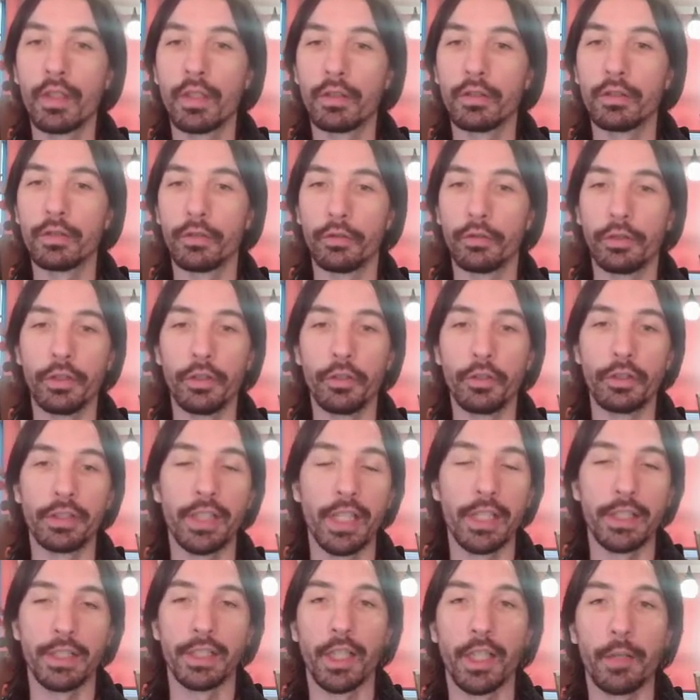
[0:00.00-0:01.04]
so in the
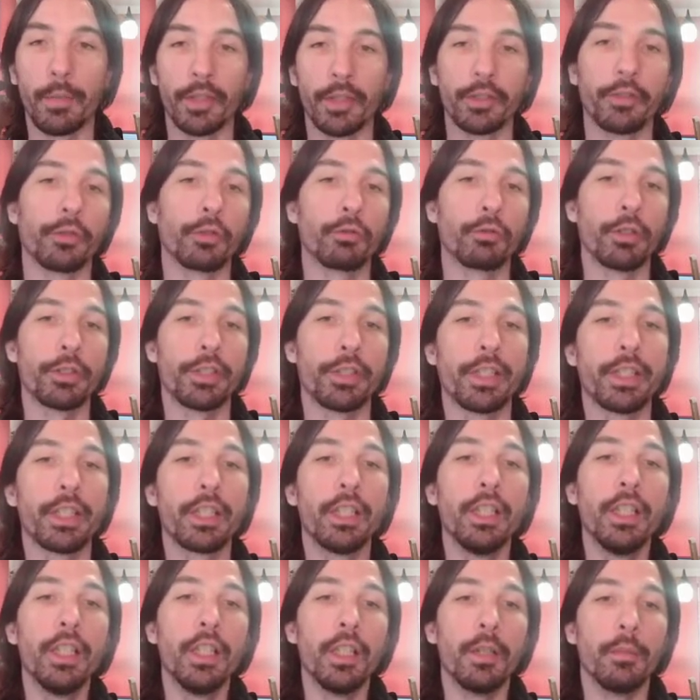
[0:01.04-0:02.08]
cells that are part of the crossing.
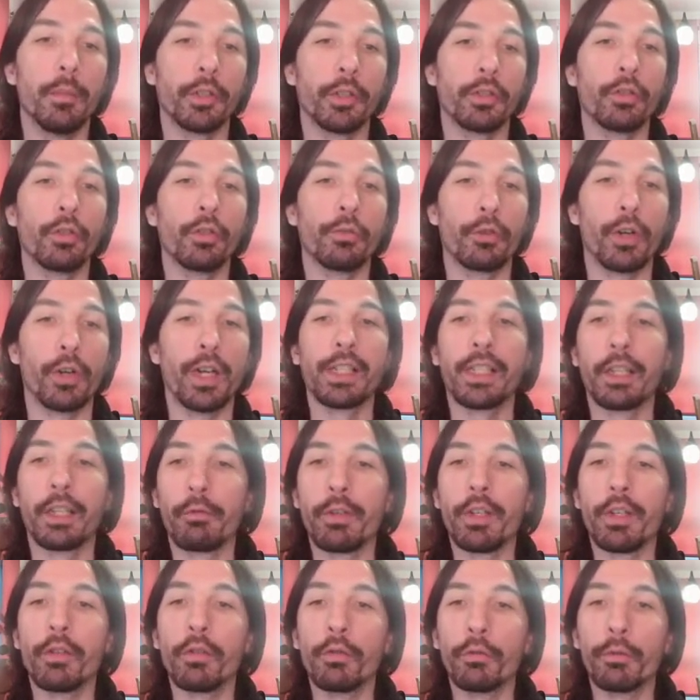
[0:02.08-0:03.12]
But overall, there
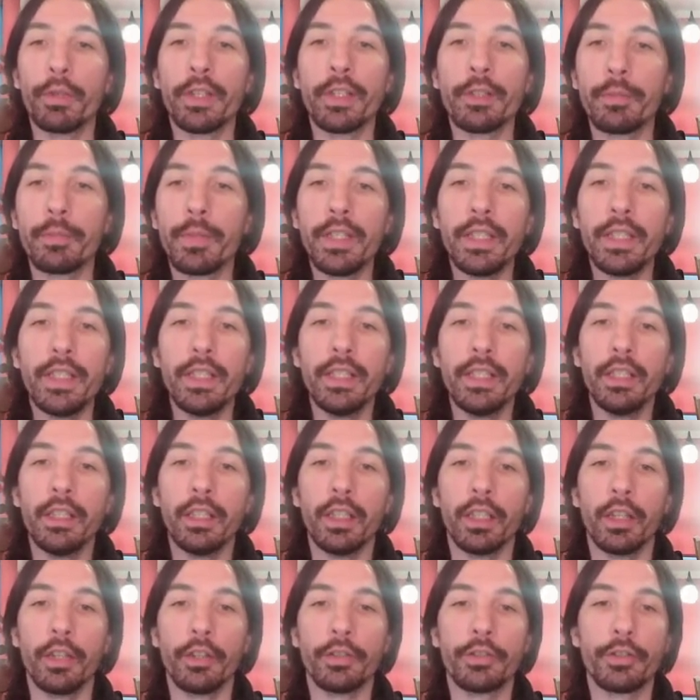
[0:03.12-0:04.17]
will always be
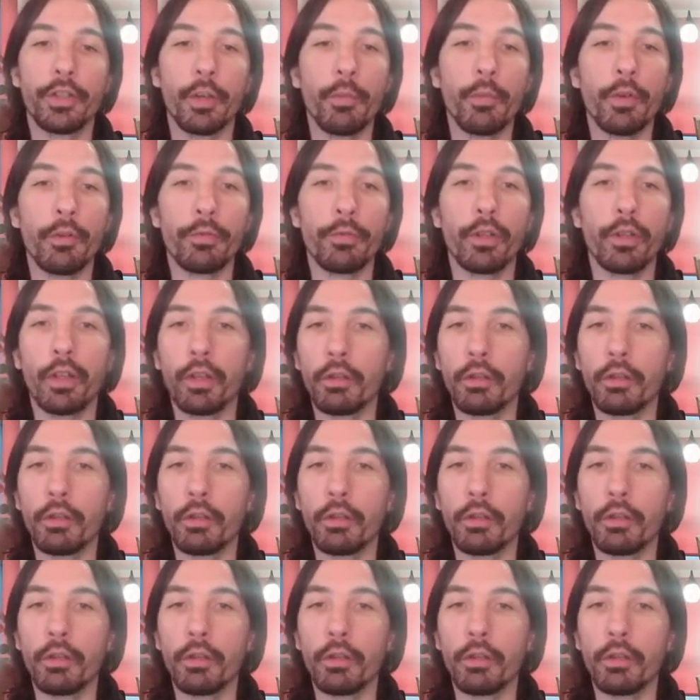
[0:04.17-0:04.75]
some of